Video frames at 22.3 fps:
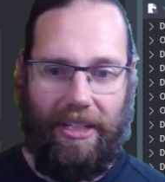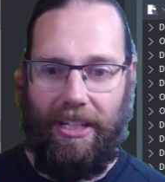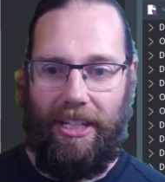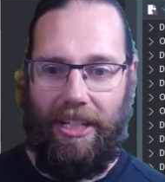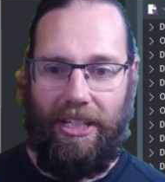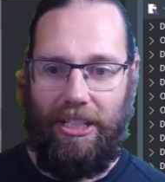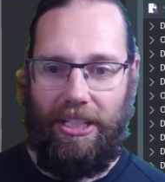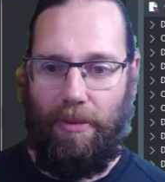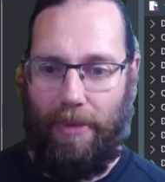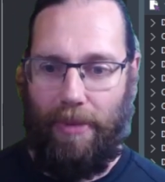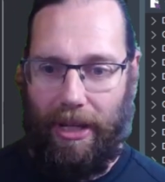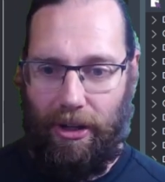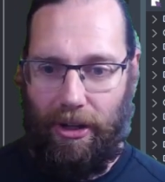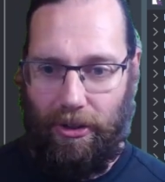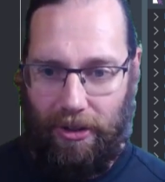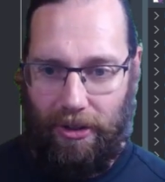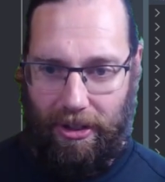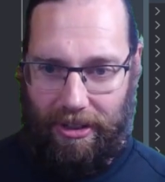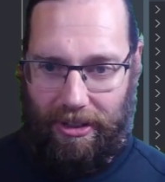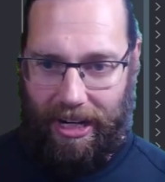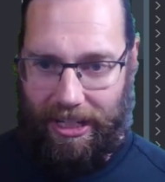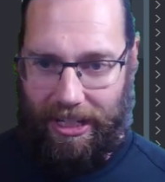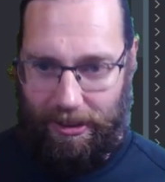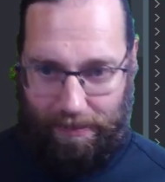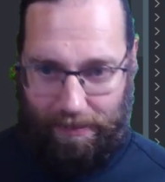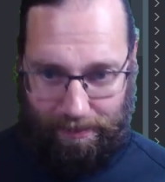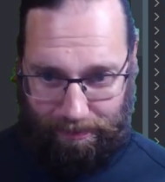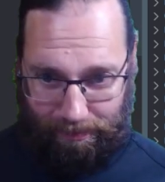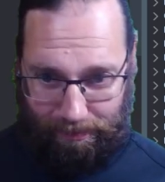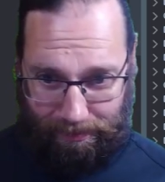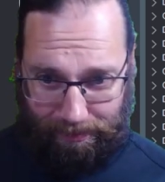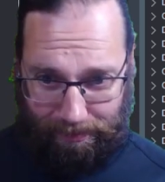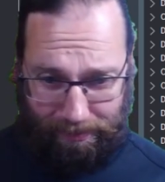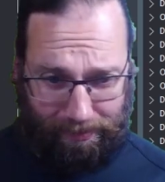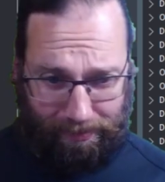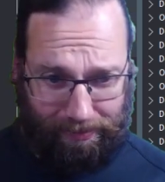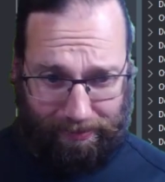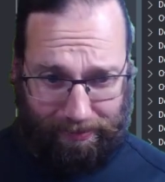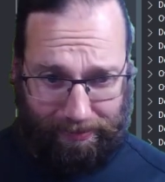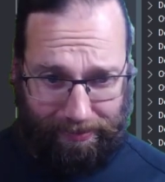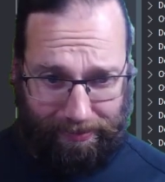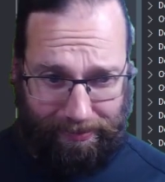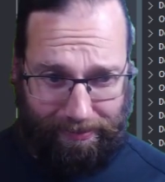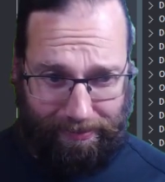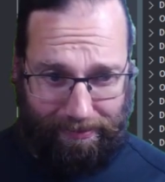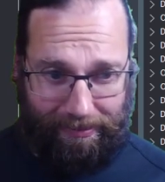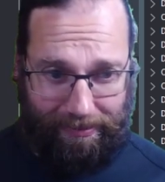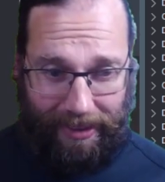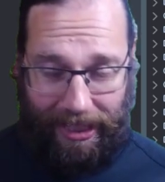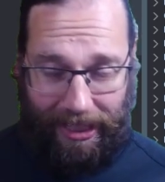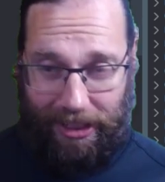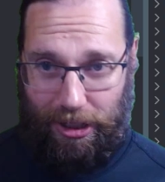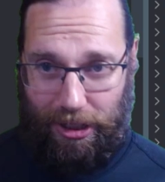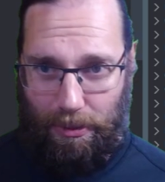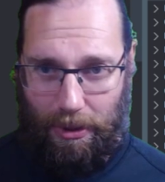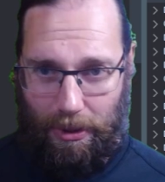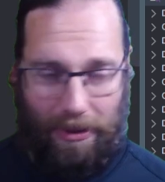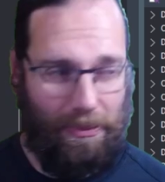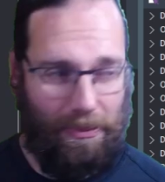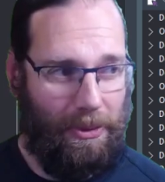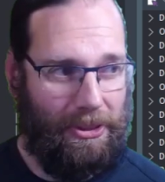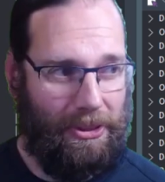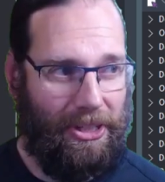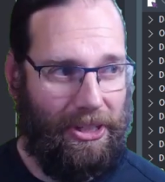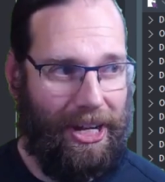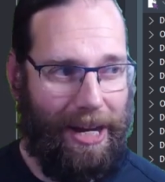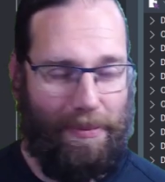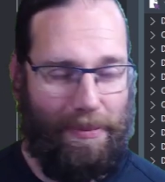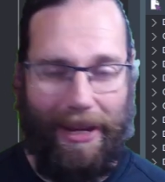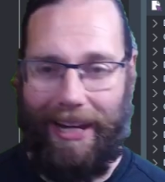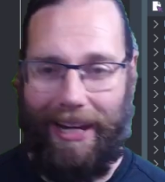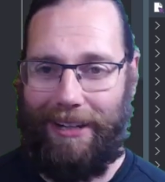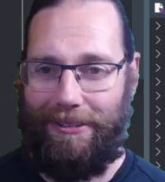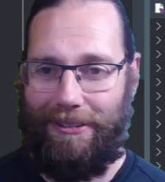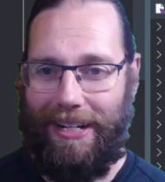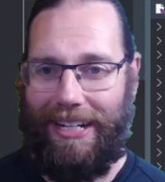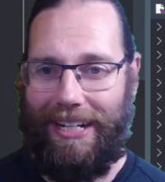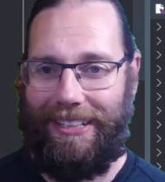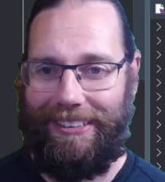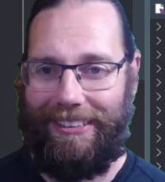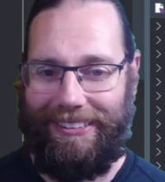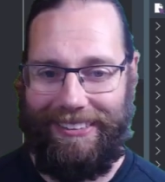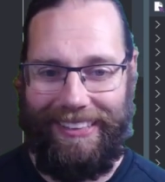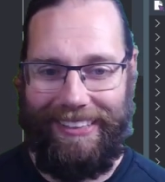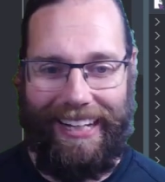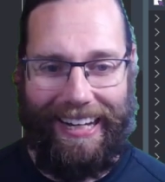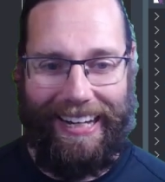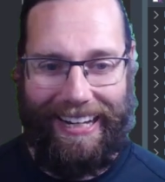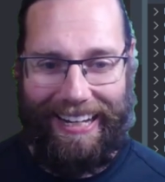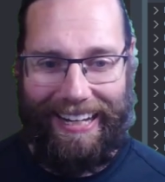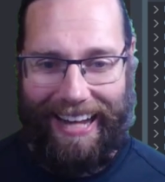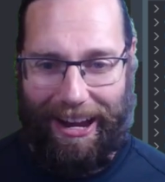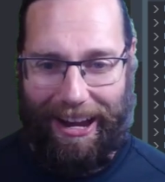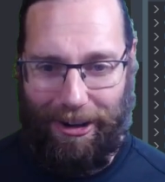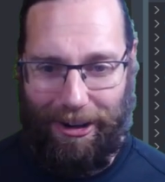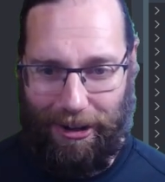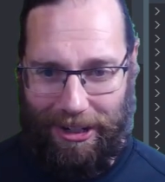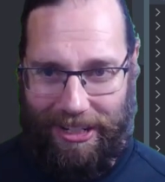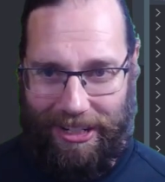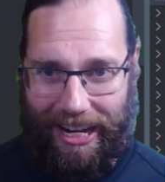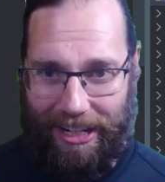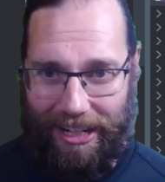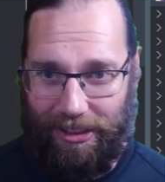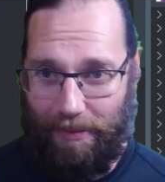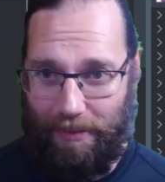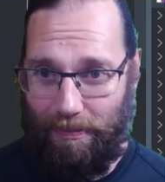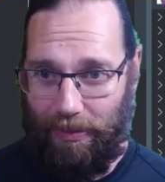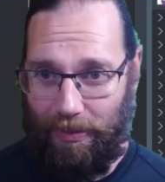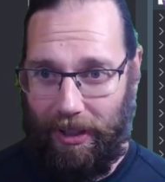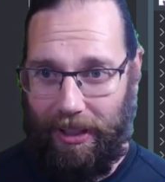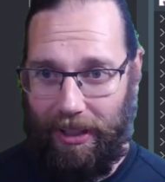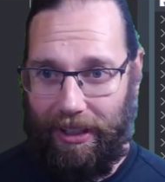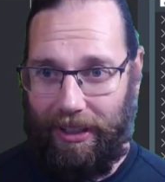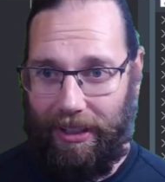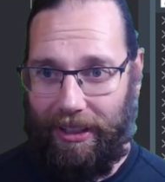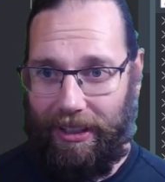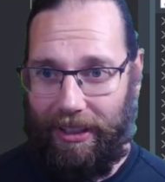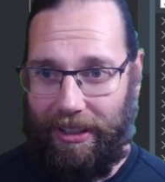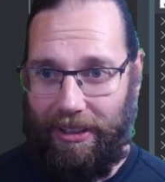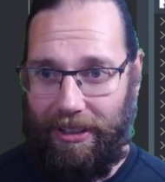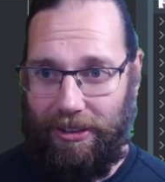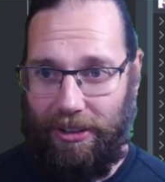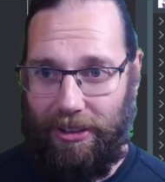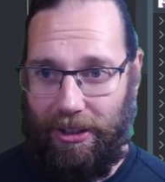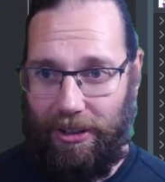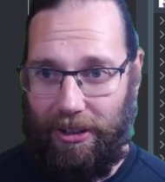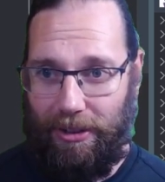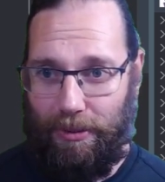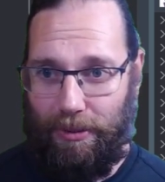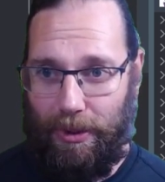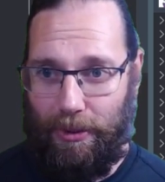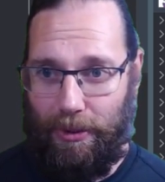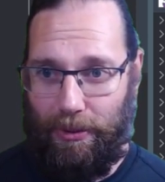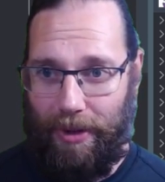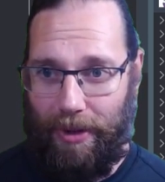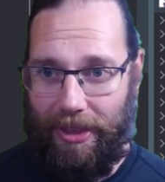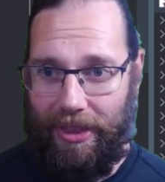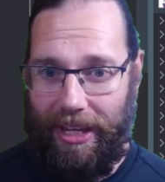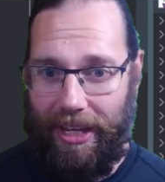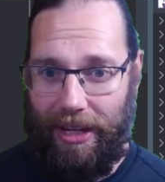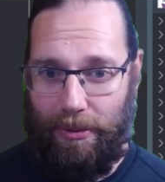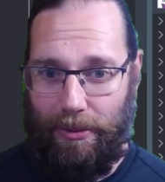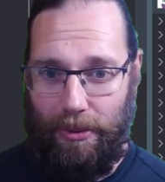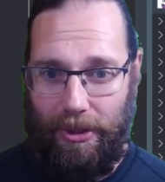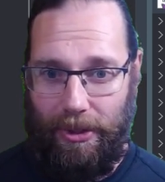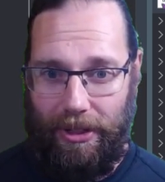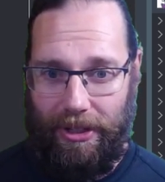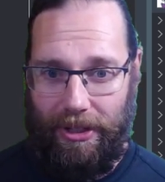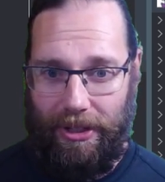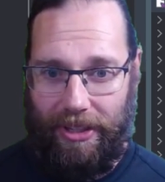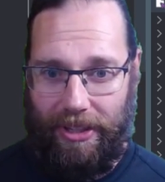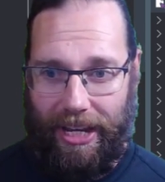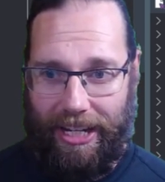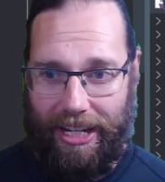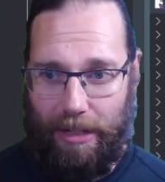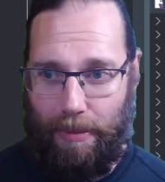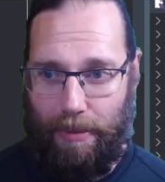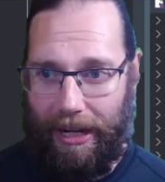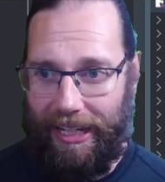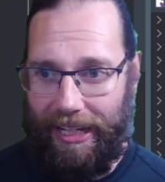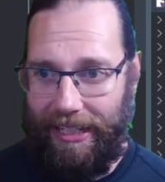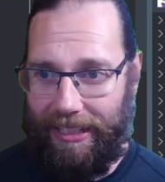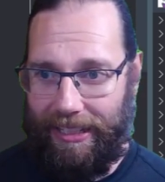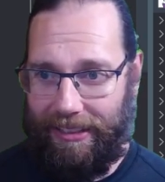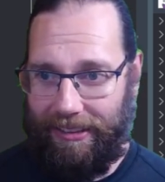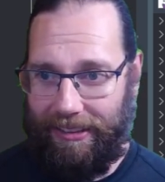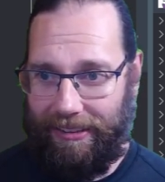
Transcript: Something along those lines. So we'll, we'll time our uh, uh, how long it takes. So we will run that without debugging